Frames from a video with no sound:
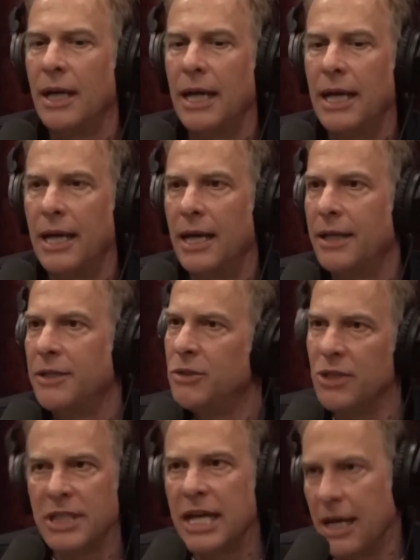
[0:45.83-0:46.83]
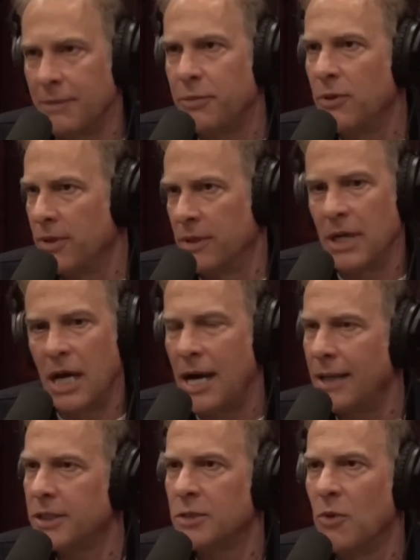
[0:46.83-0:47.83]
And you just can't put
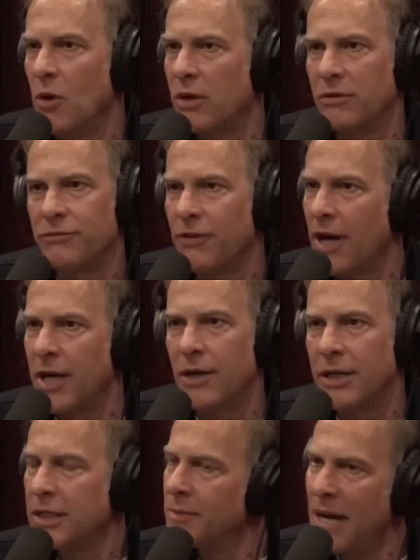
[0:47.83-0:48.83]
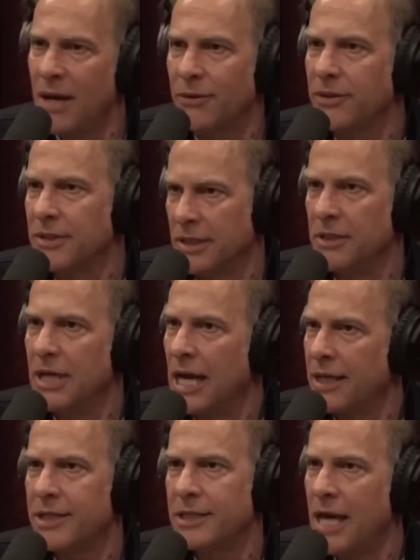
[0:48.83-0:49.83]
hot smoke and fire in your mouth. You
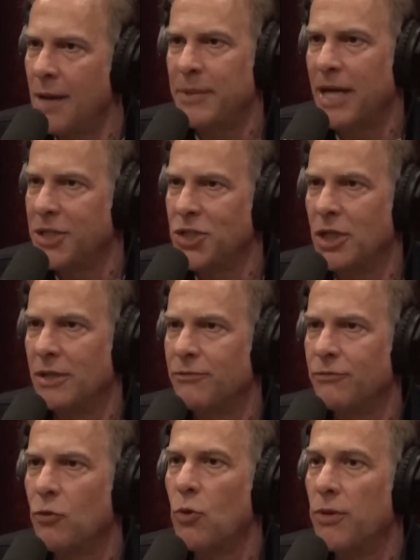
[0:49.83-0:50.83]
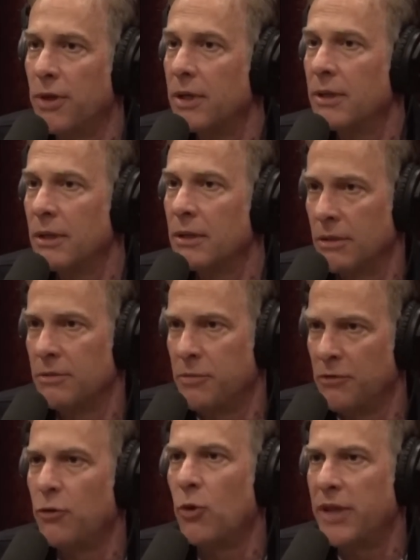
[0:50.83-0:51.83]
got to stop that shit before
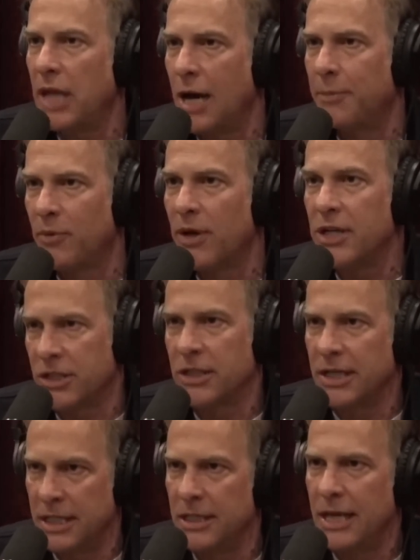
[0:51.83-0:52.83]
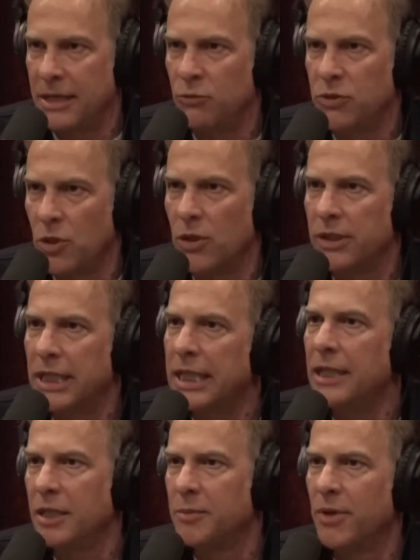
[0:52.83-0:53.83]
the operation and during the
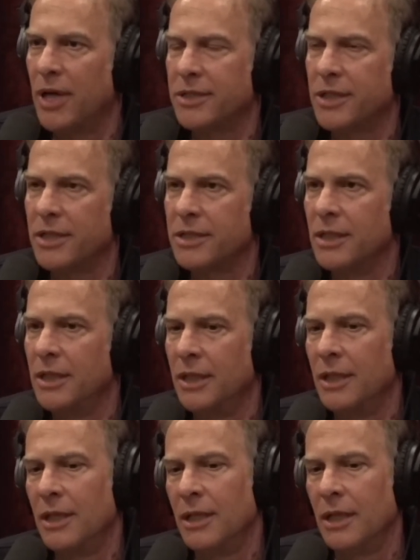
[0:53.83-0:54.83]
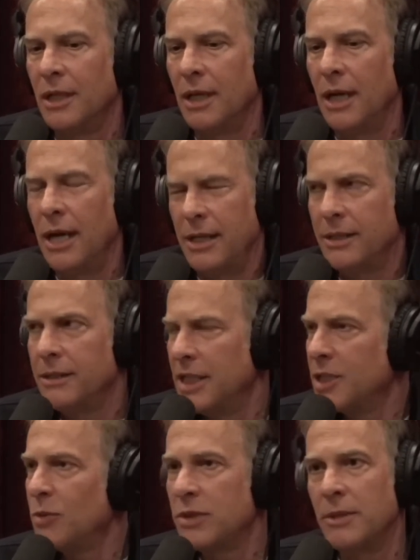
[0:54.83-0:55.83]
healing process. And
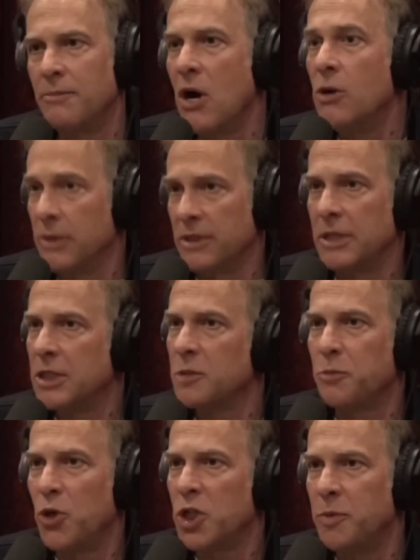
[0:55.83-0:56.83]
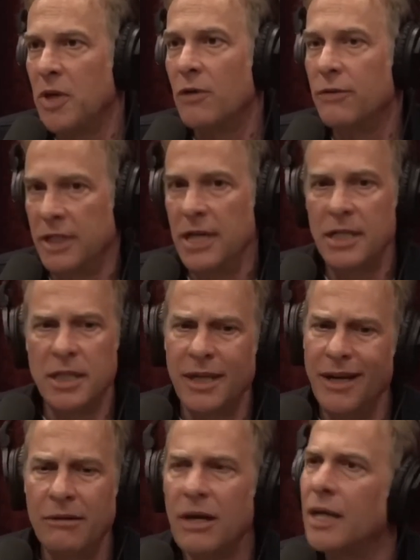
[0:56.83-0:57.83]
this was the moment that just pushed me over the edge.
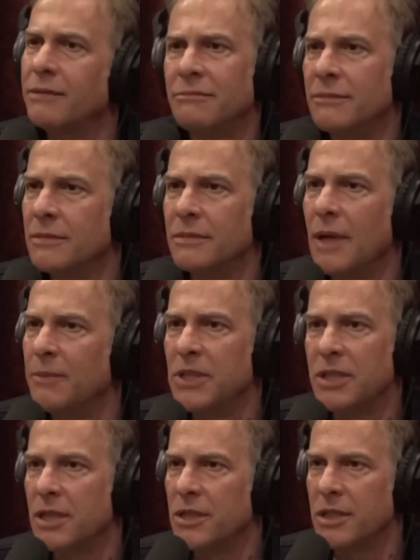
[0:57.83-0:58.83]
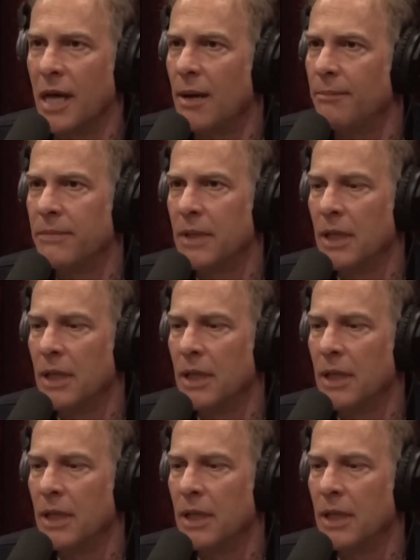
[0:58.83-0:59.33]
Like, okay, I'm just going to stop.